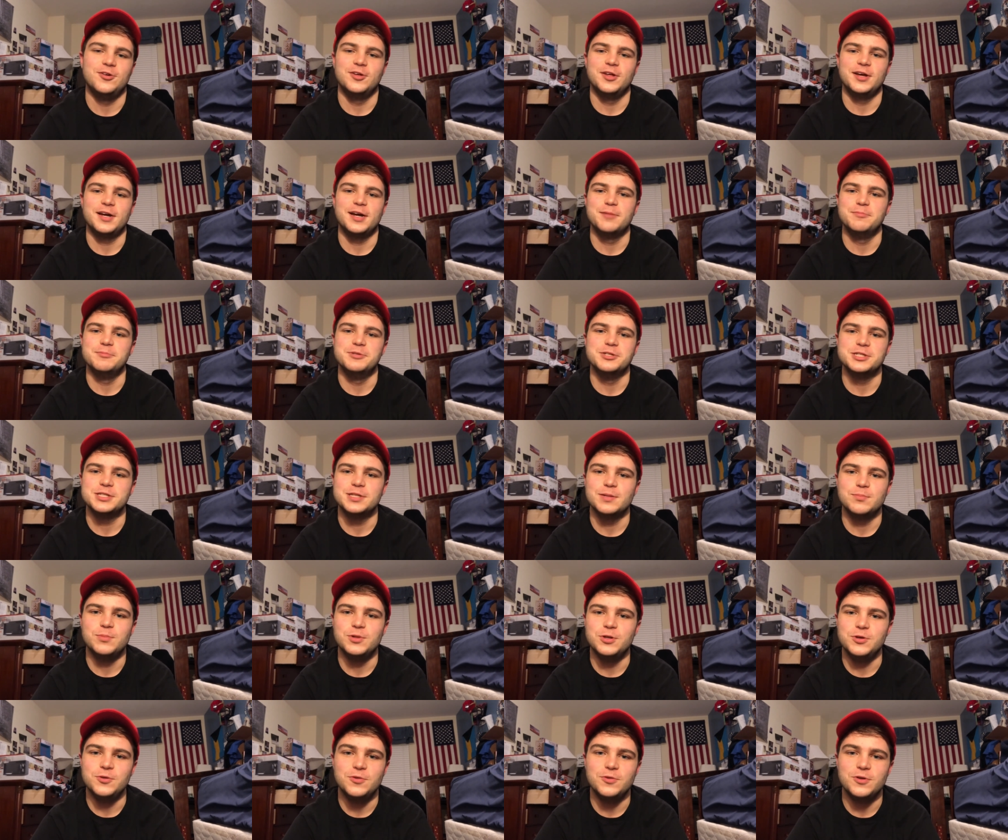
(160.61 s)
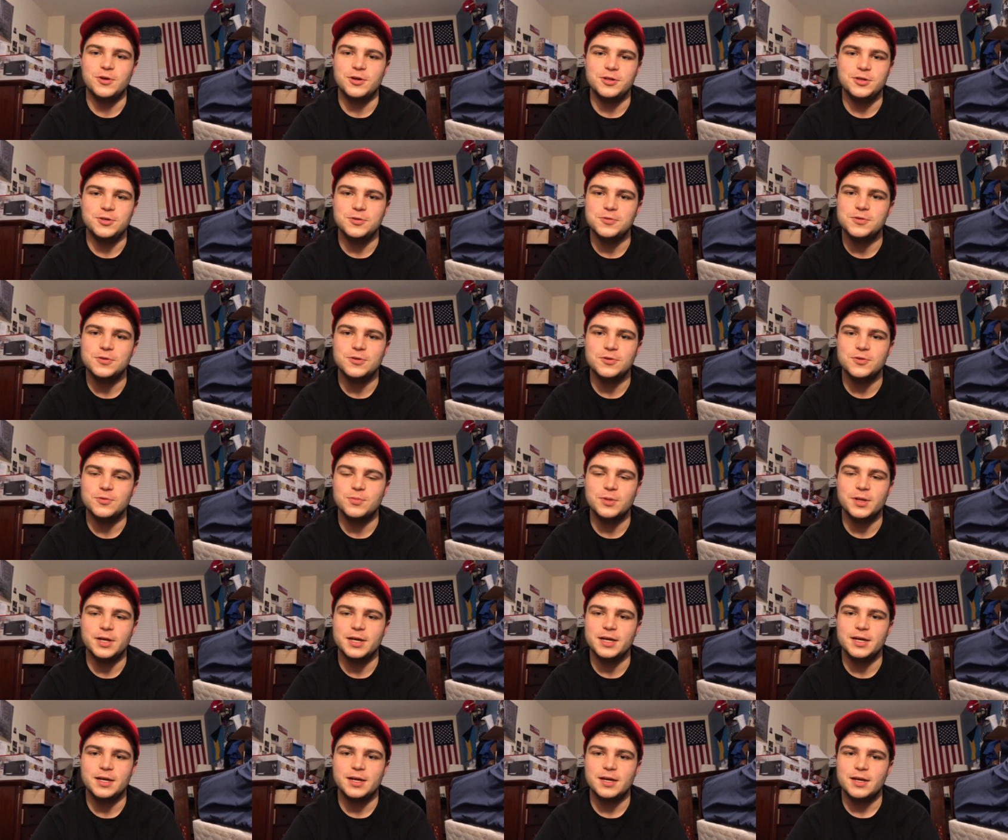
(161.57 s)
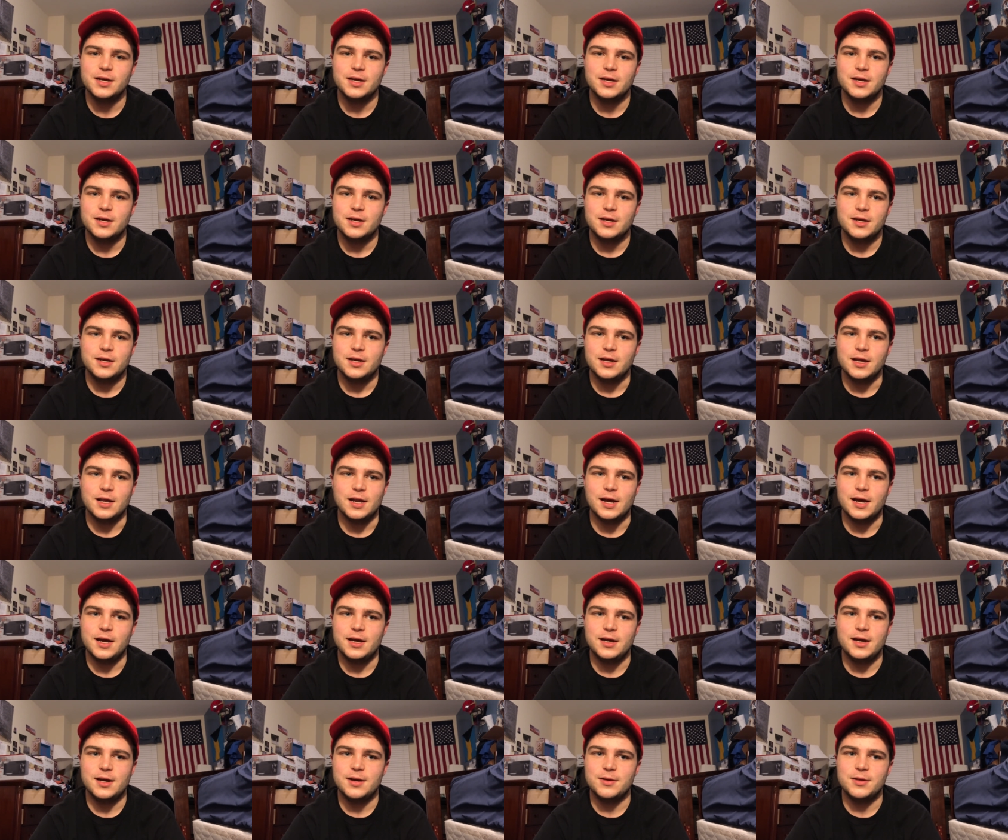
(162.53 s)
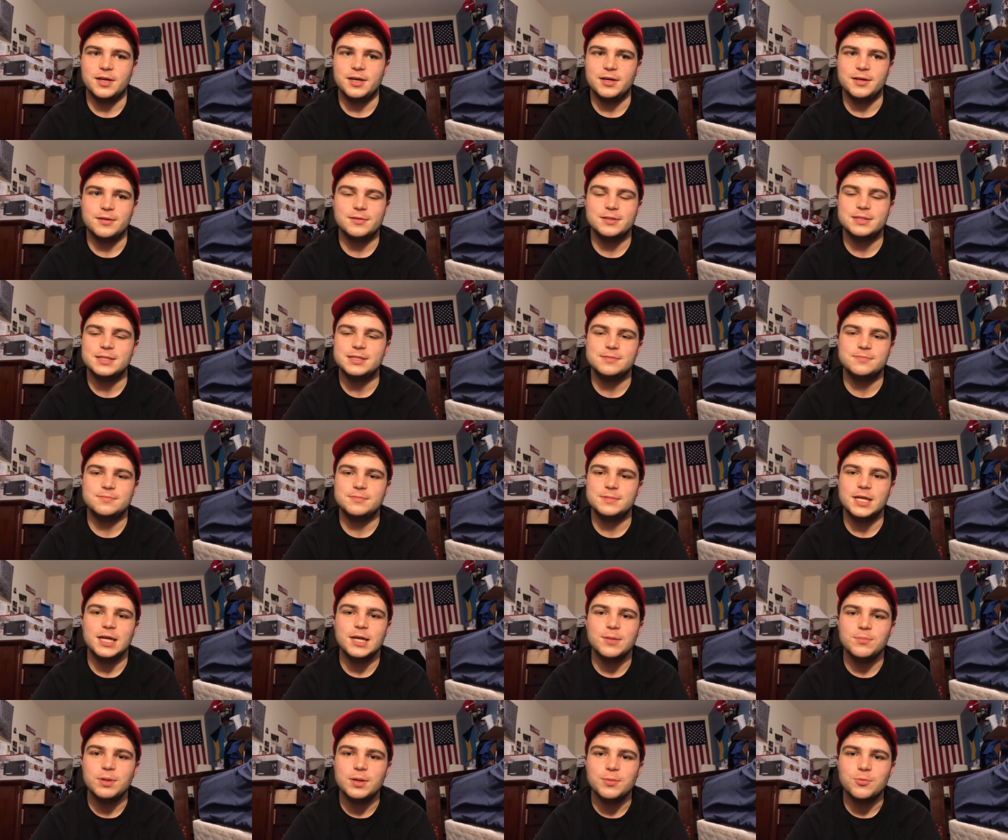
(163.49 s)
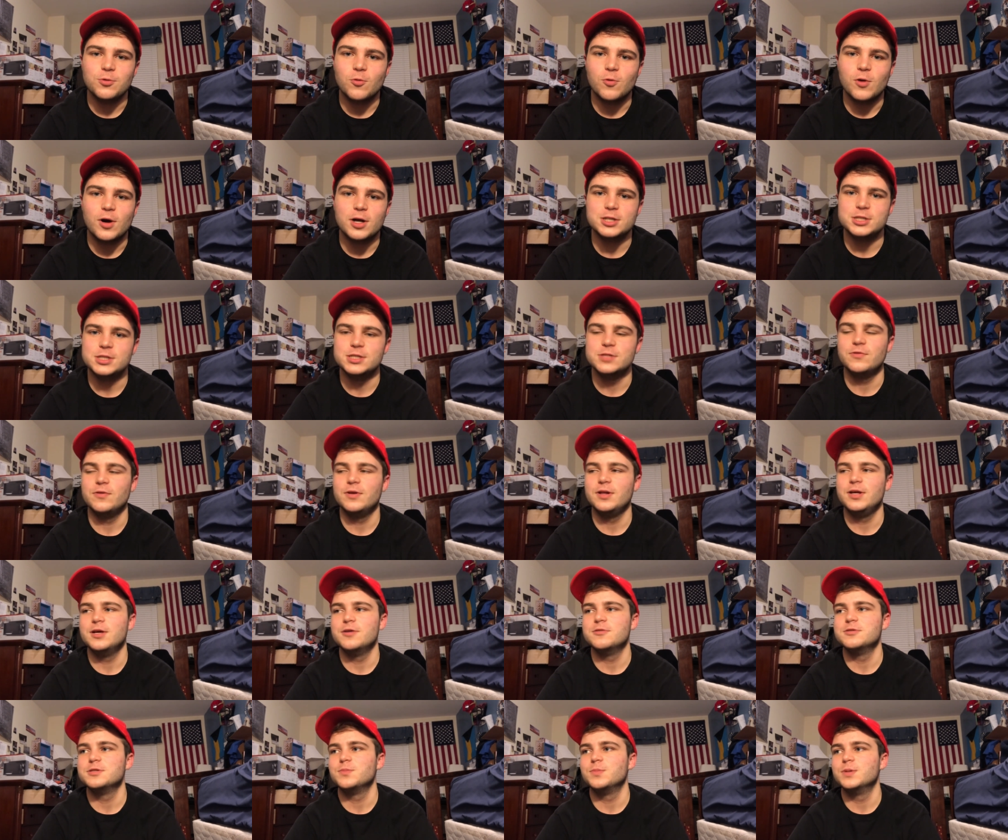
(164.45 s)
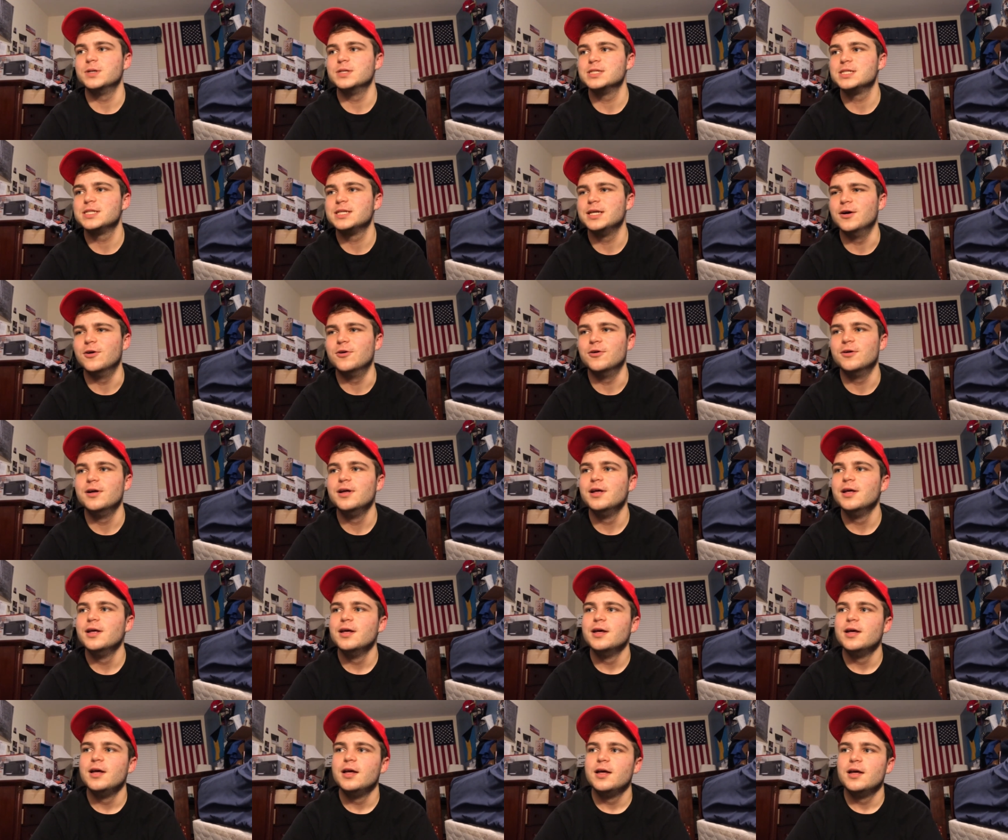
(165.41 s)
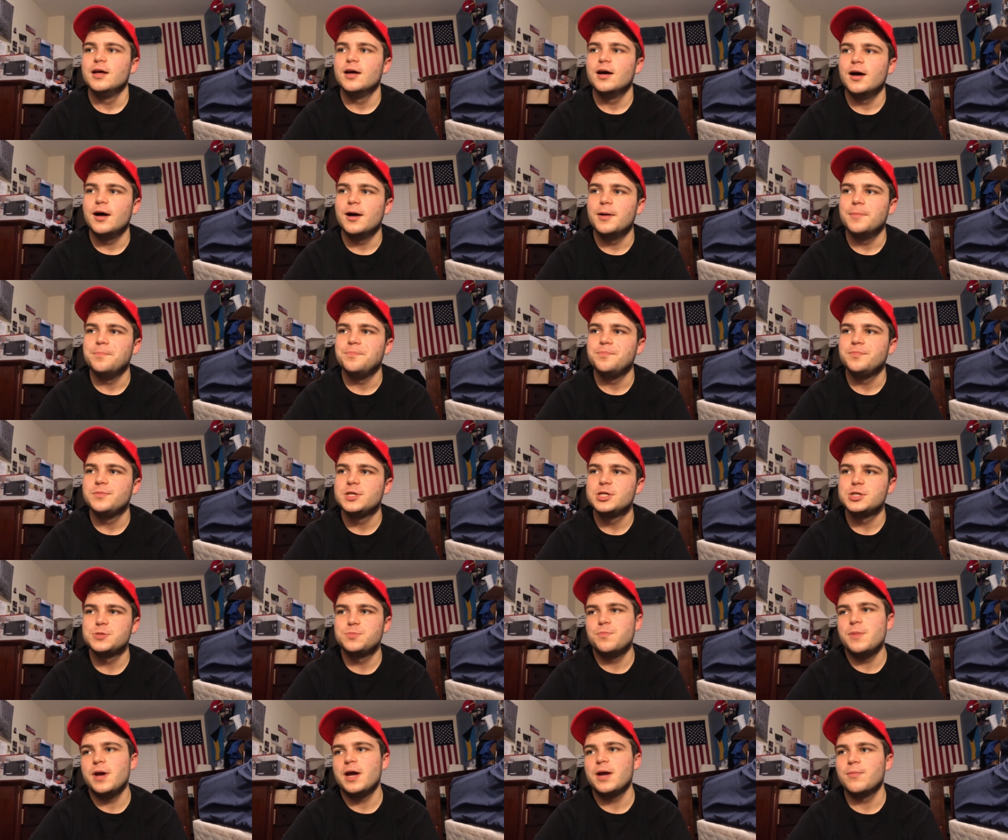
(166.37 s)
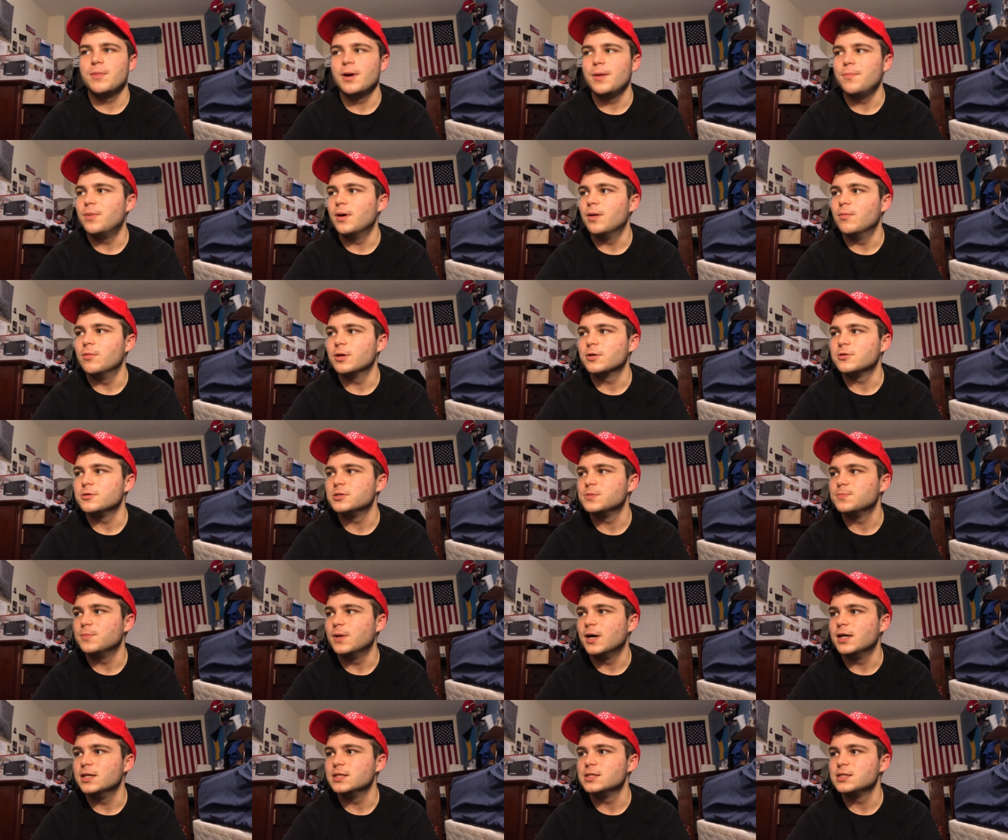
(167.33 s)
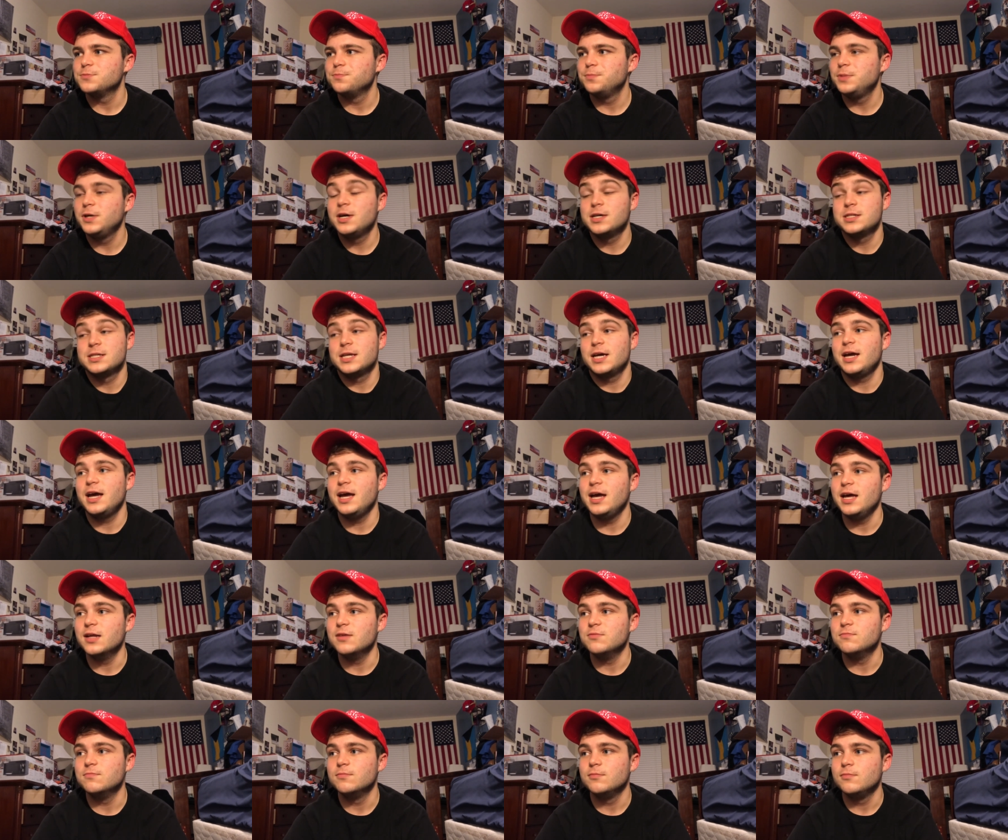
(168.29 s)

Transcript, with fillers: Like I'm just some dude on YouTube. Like, and I like ten people watch these videos, but still, um, just making my public response because I can.